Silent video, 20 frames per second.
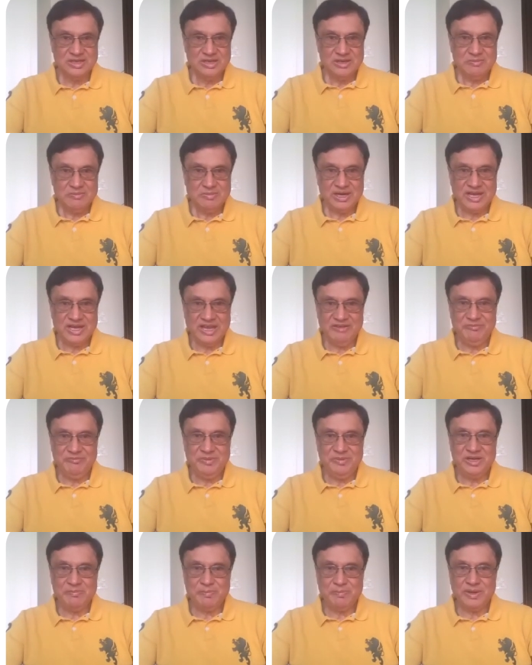but have
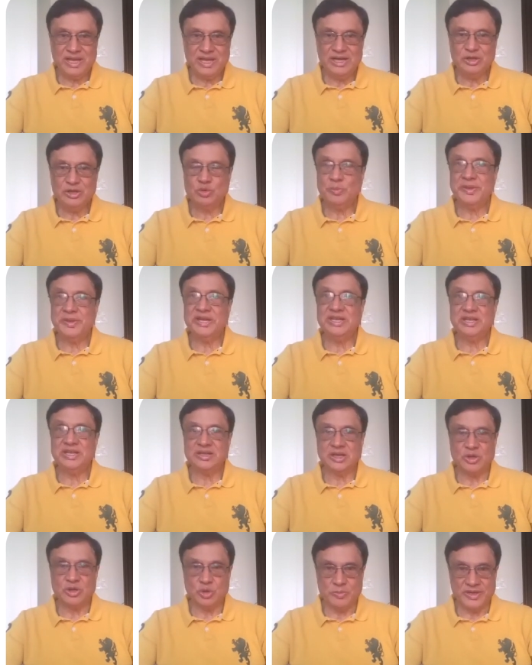been applied to many other
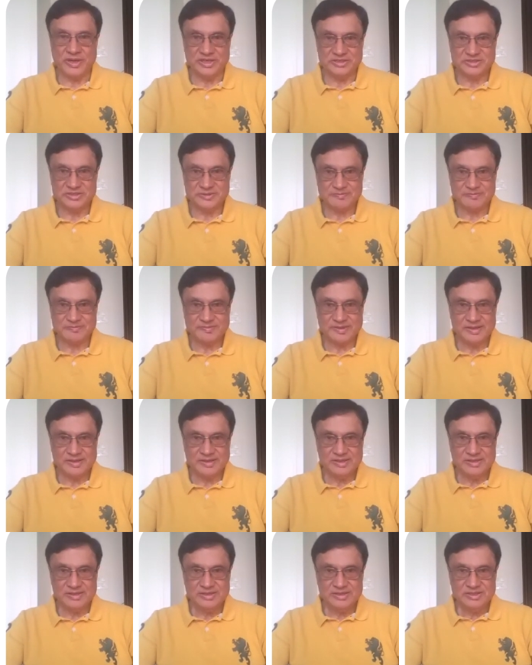domains.
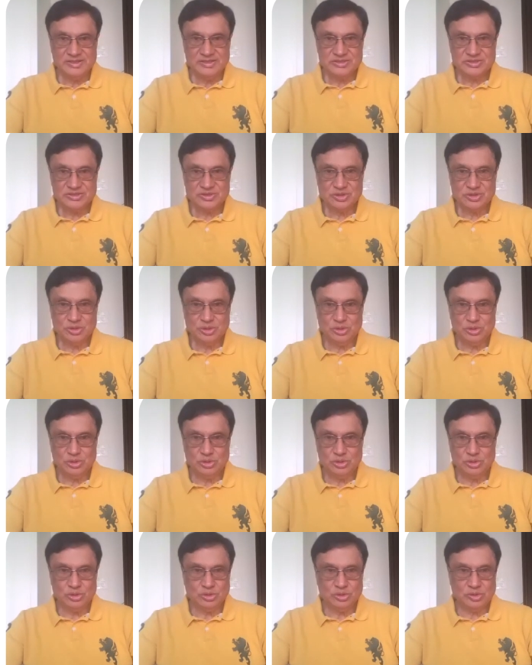
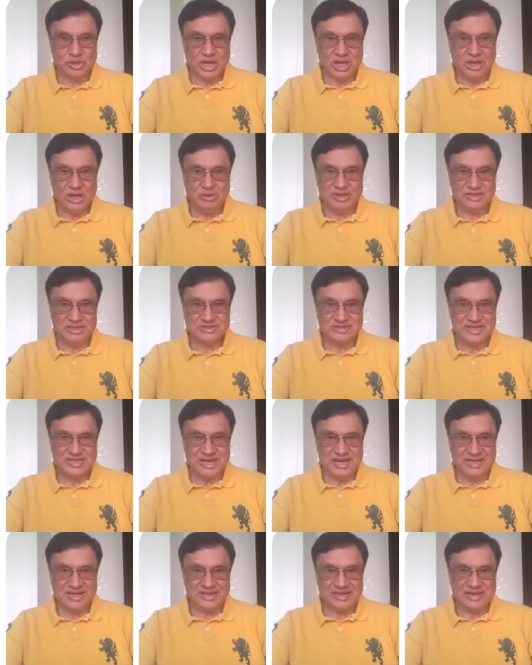So, how does
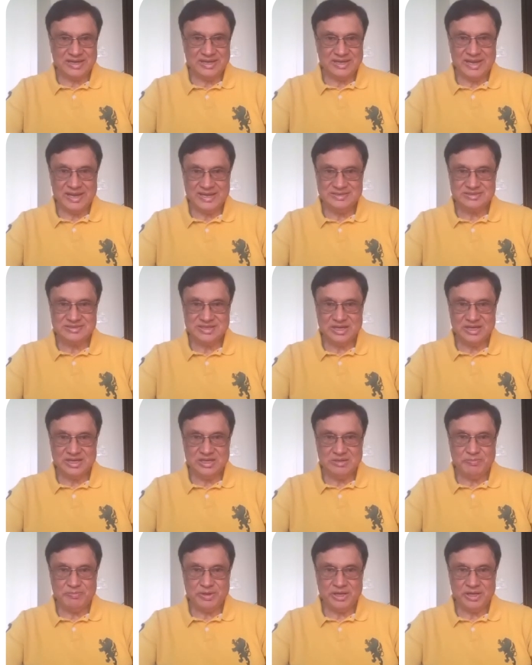that enhance the
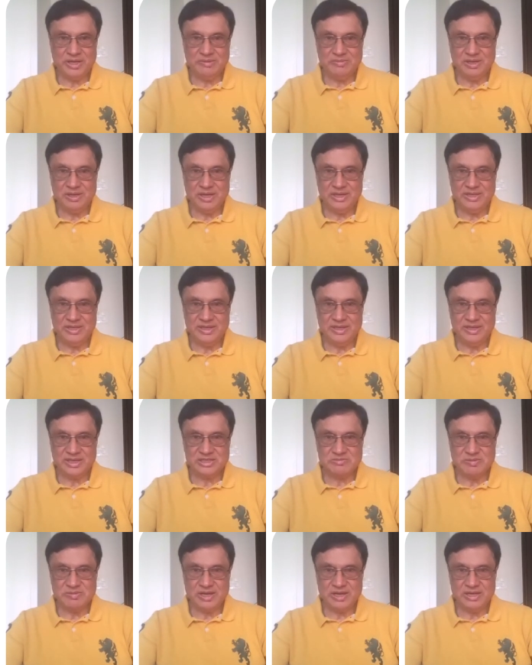interpretability and
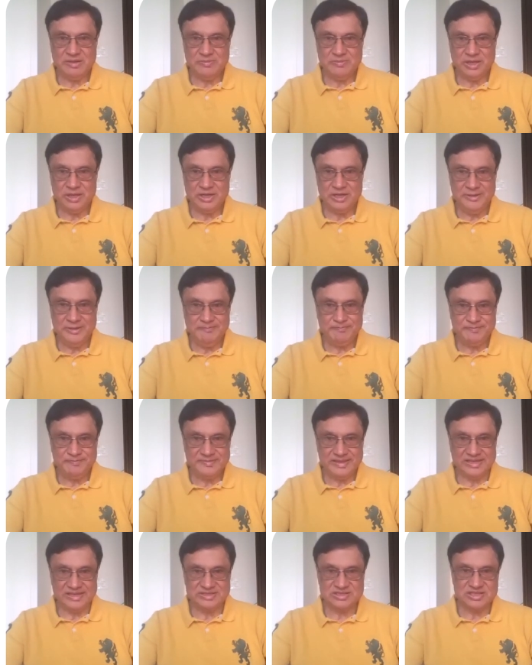explainability?
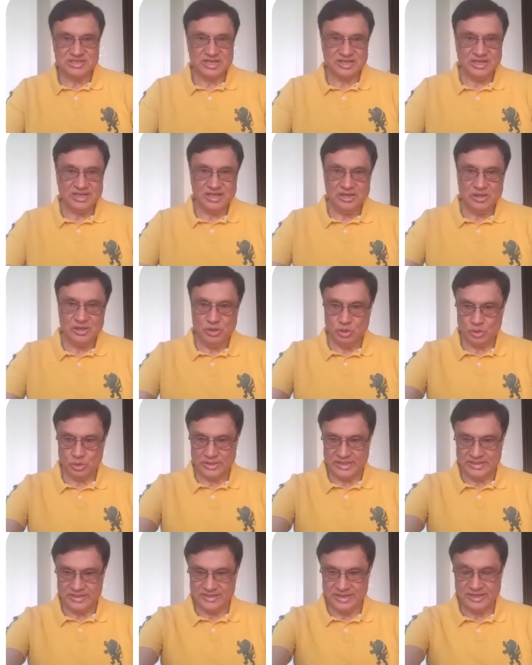Let's take a
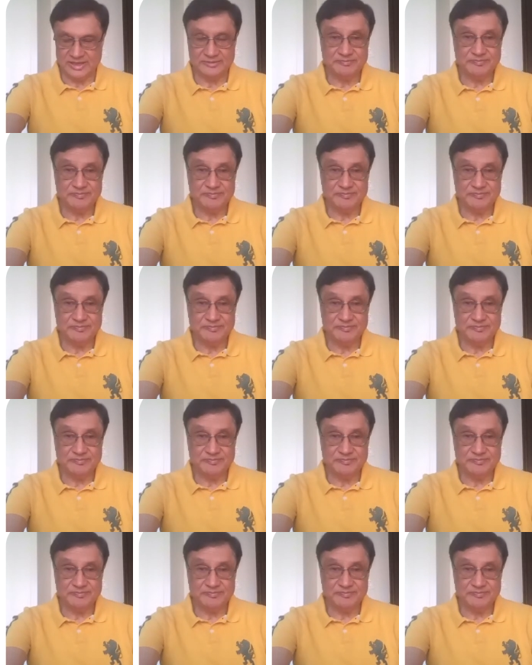look at that.